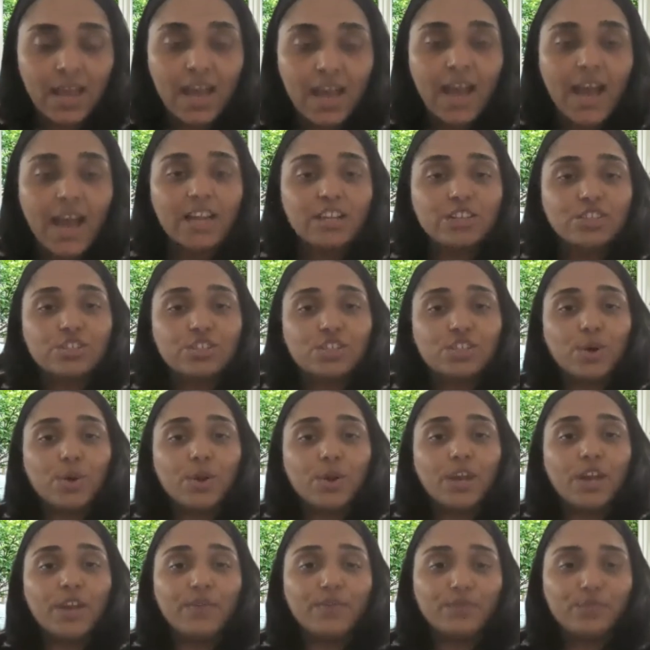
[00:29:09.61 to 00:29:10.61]
And so
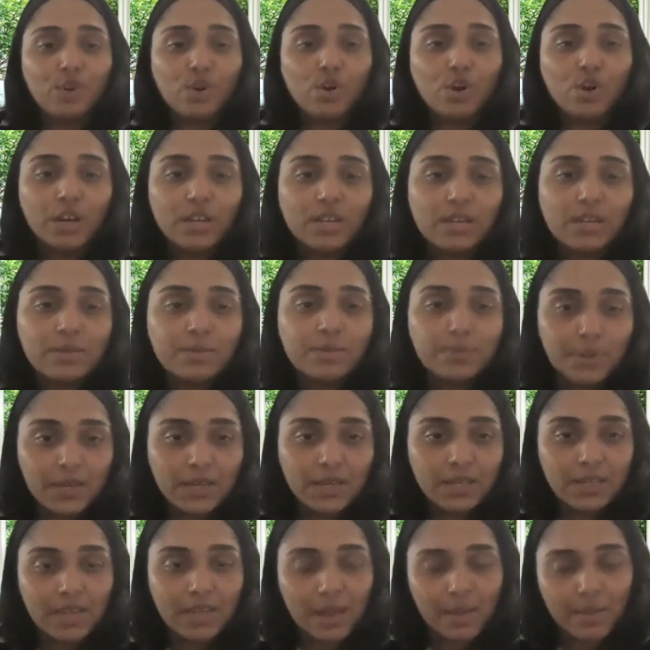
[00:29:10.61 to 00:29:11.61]
if you're going to be
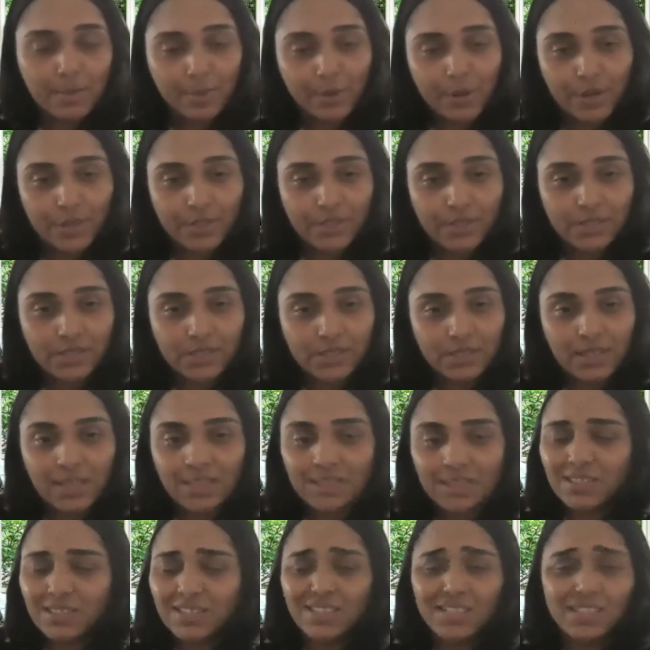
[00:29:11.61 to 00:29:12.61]
that person that's
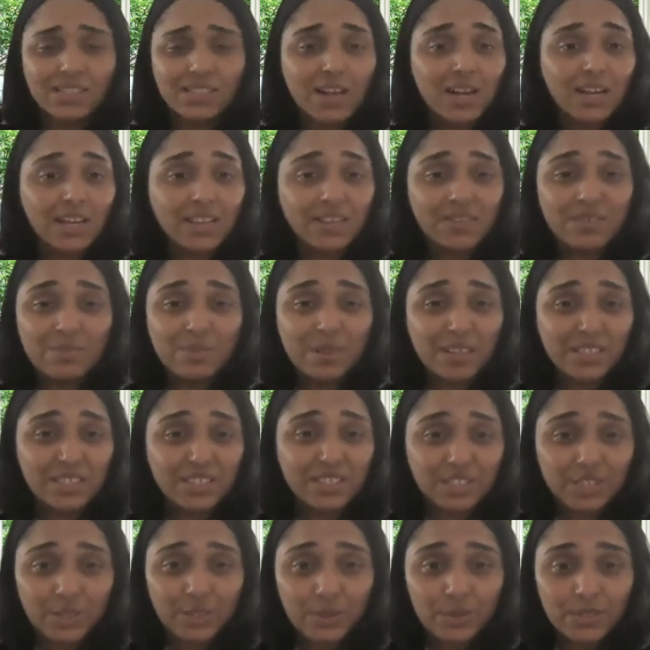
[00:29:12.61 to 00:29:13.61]
going to start giving me
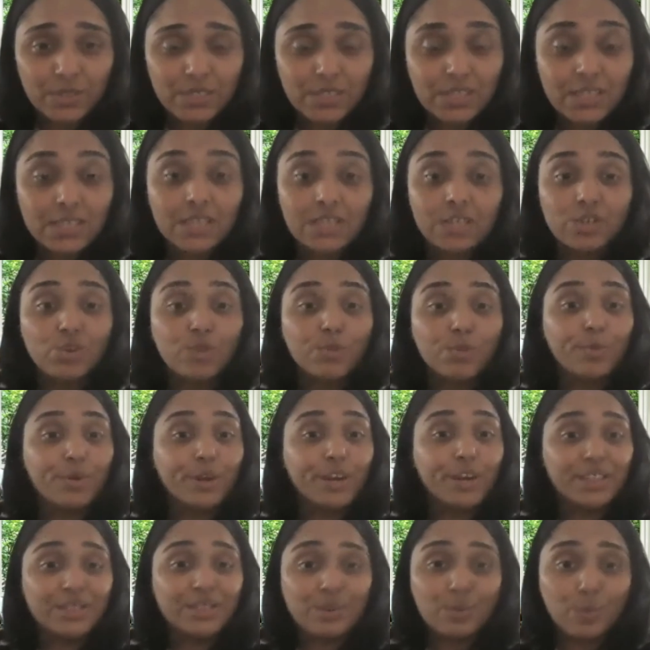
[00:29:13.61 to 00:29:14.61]
excuses and not
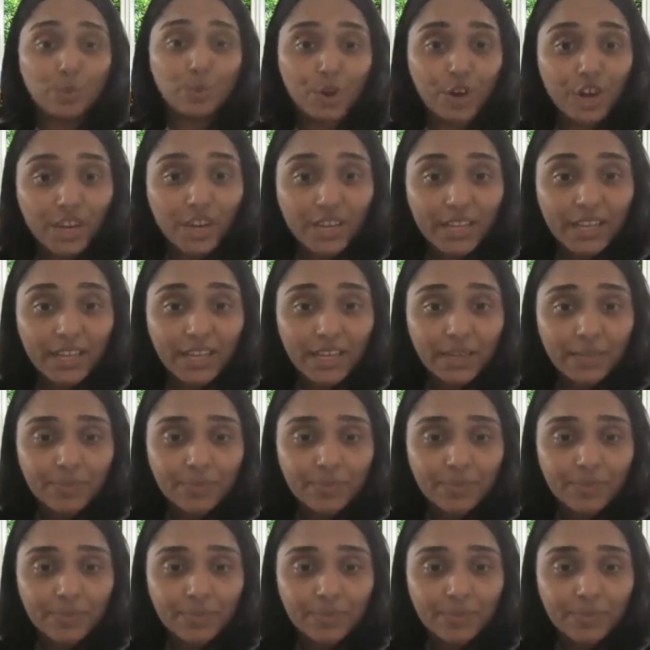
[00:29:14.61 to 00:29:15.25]
putting the work in,